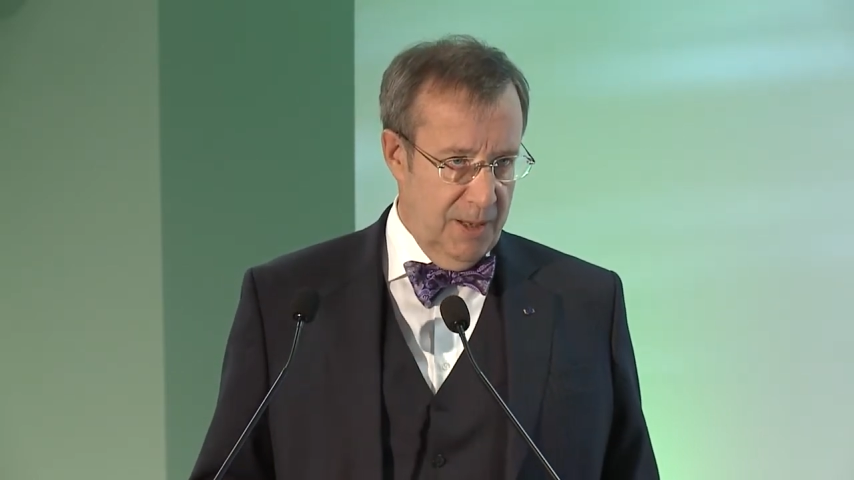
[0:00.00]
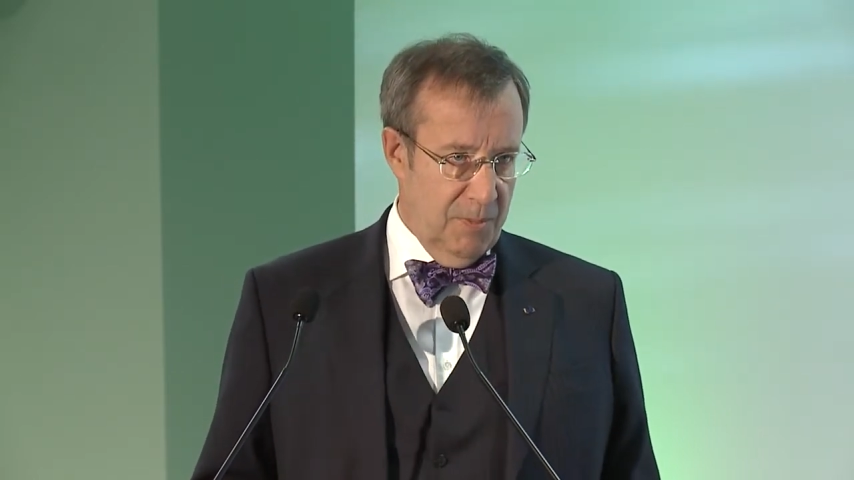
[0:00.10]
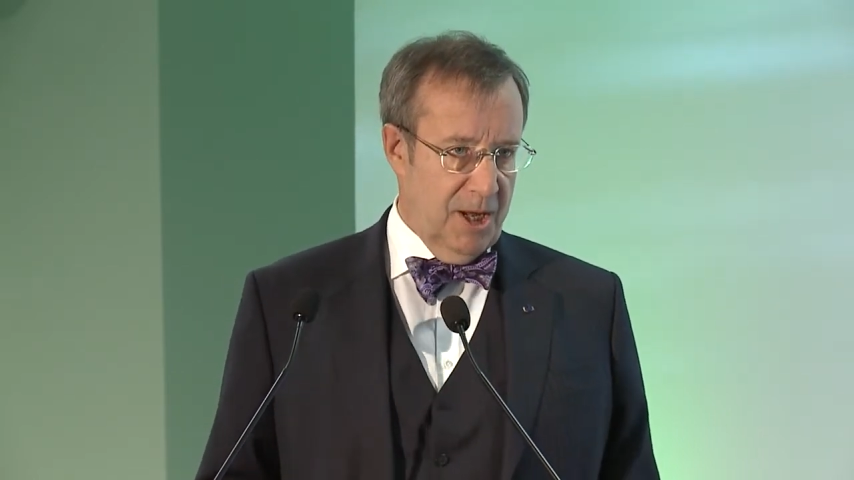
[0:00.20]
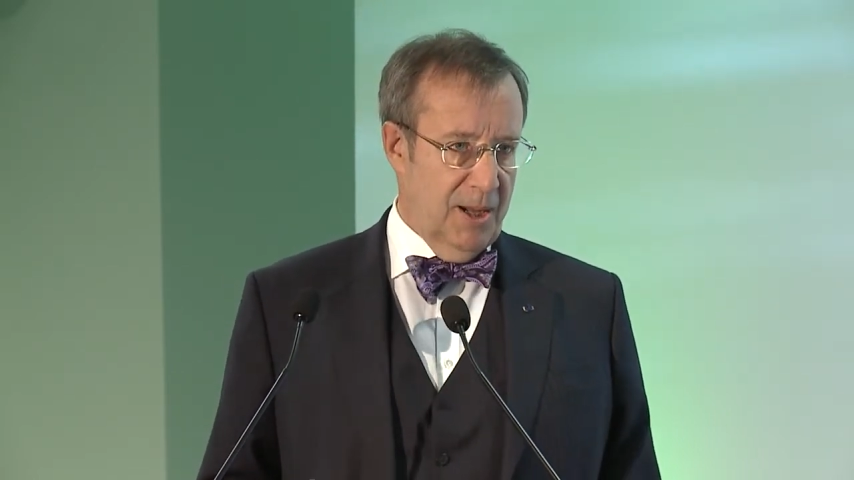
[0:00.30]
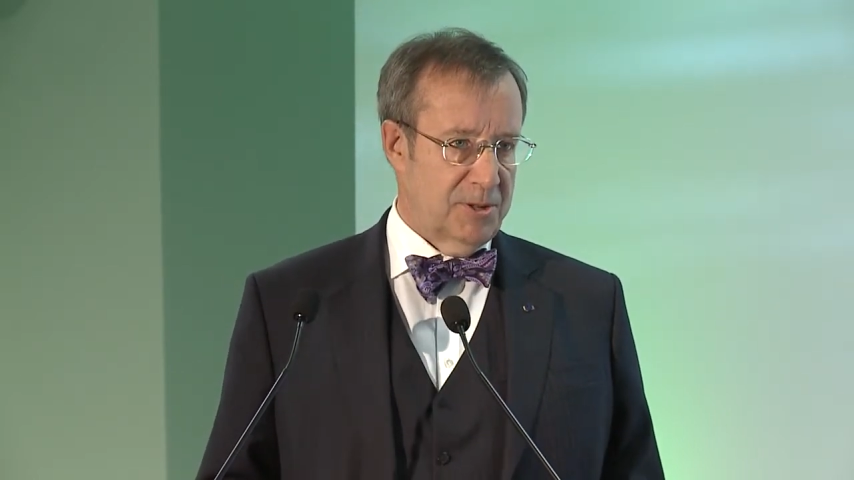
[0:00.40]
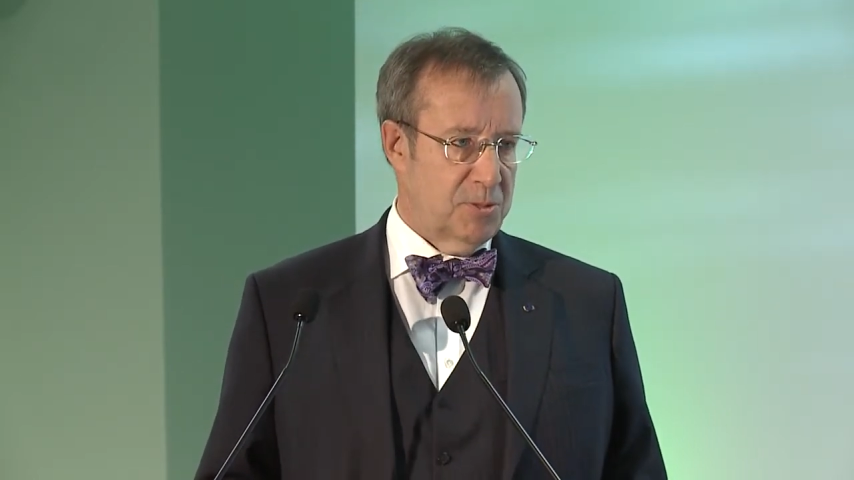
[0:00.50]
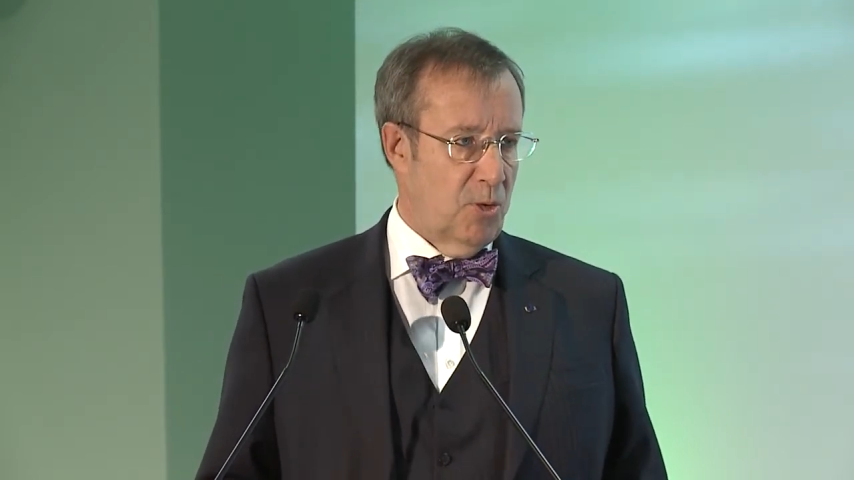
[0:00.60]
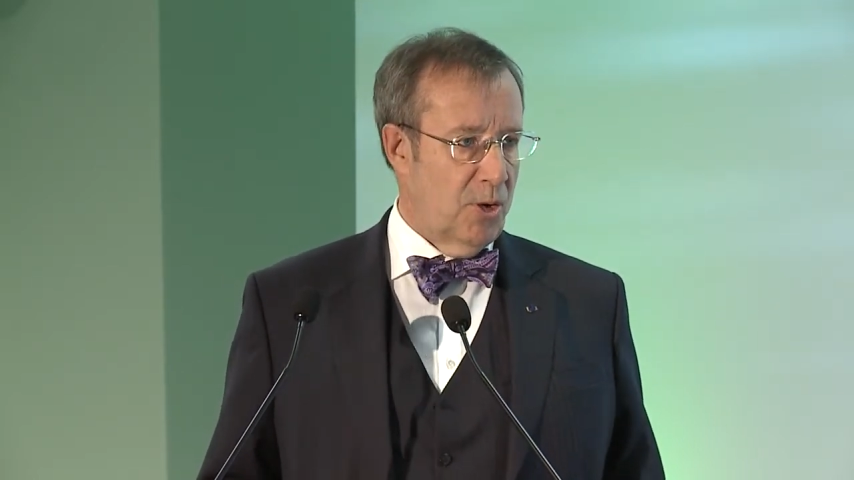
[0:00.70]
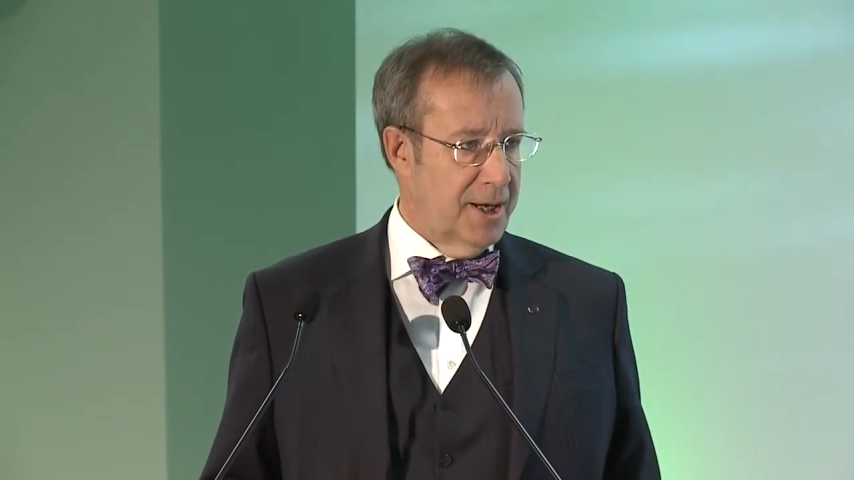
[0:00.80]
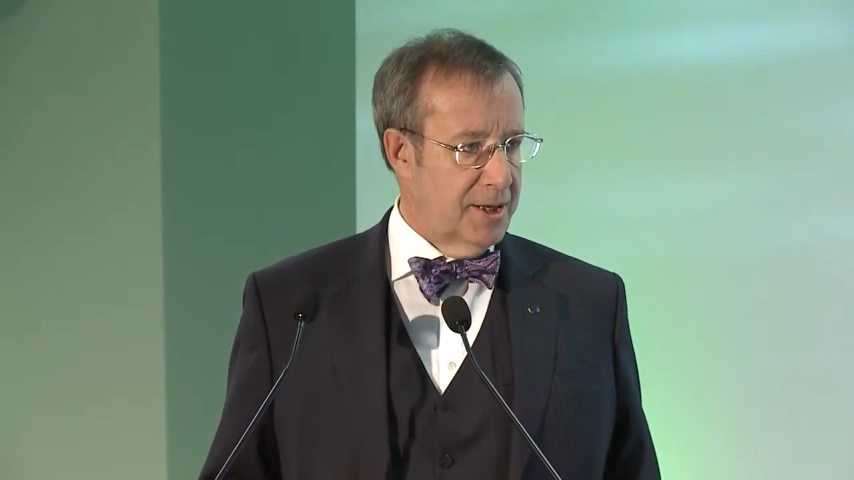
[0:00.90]
becomes
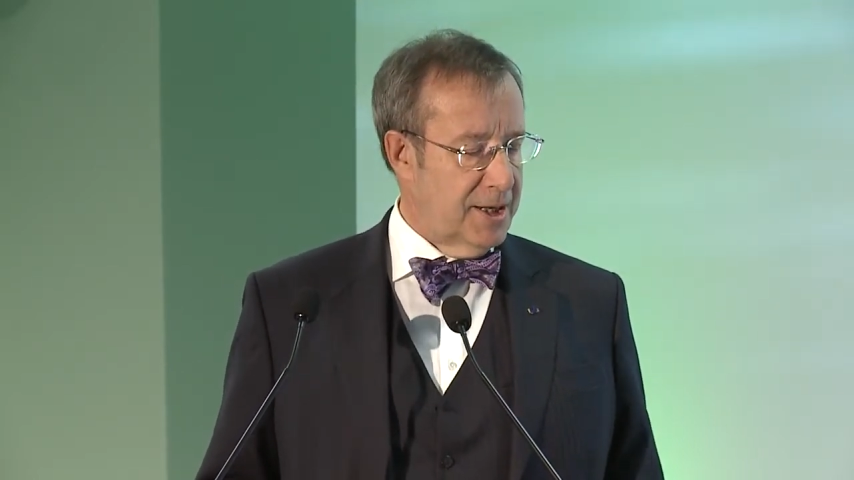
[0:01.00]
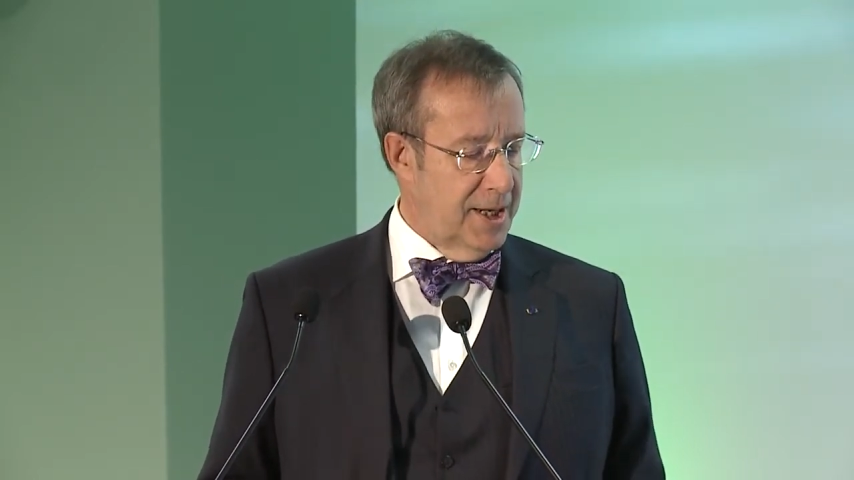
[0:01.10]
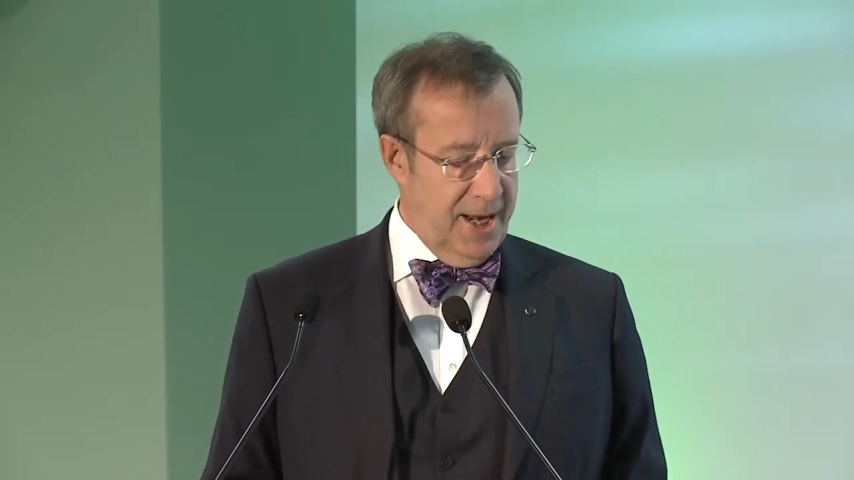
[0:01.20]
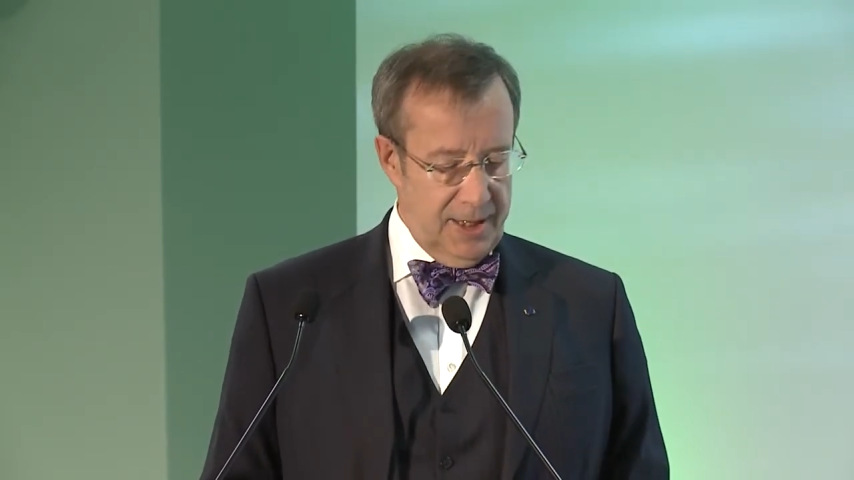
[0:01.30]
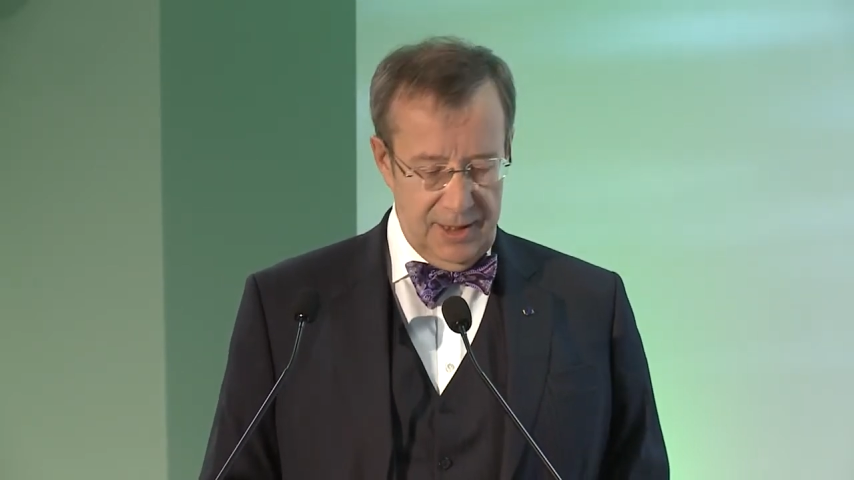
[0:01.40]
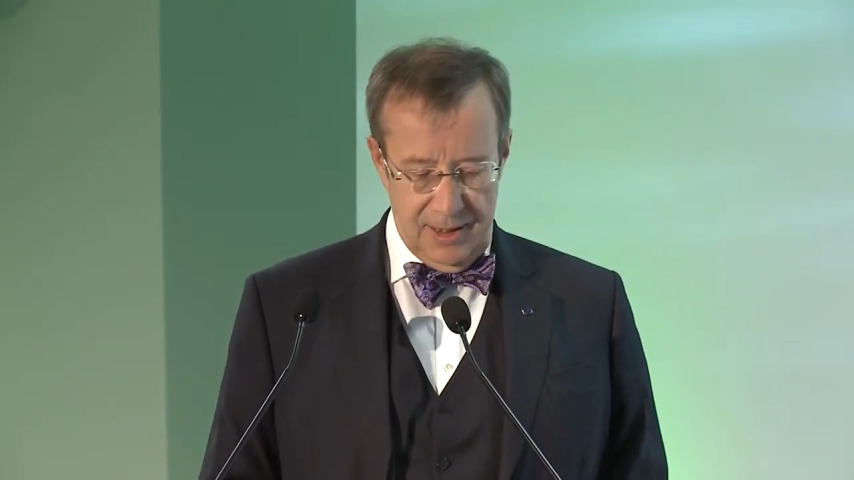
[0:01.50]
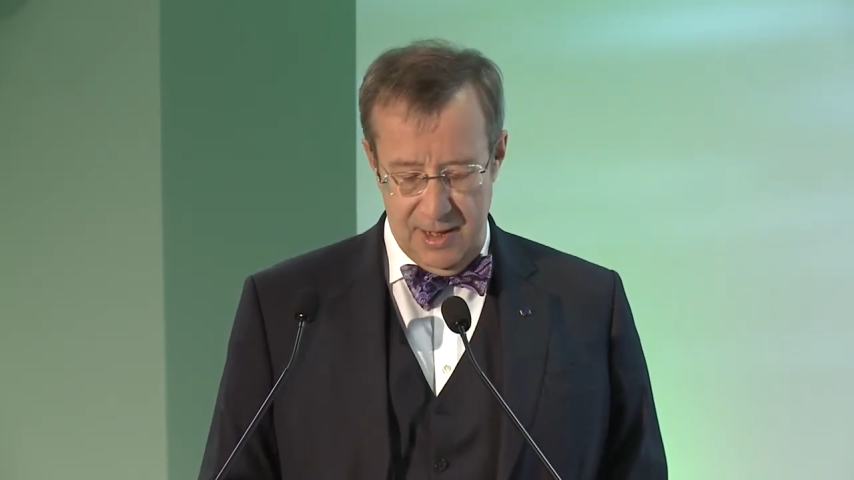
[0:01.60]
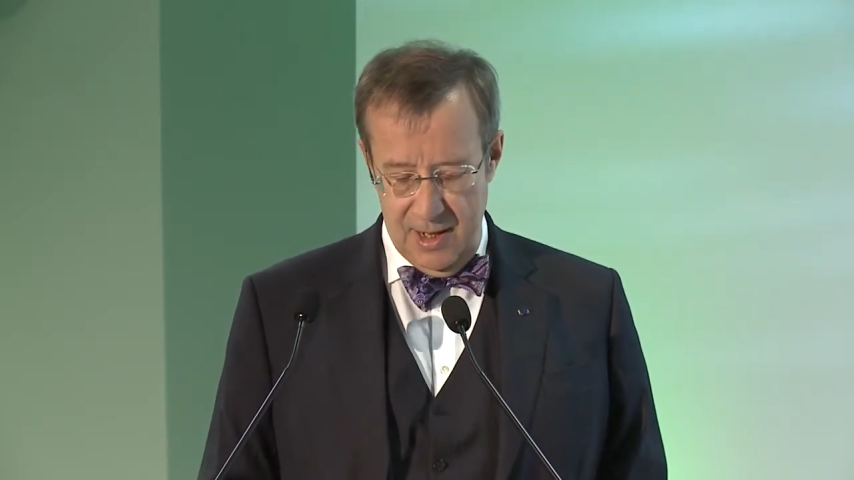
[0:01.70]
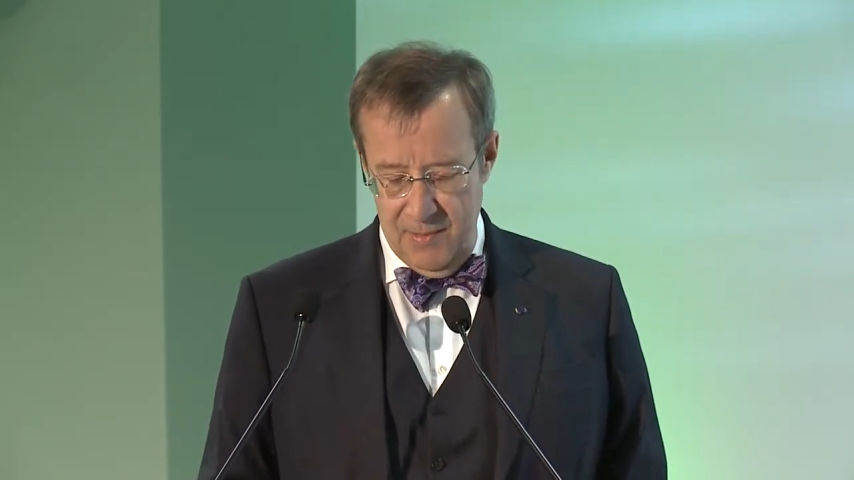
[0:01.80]
more interconnected,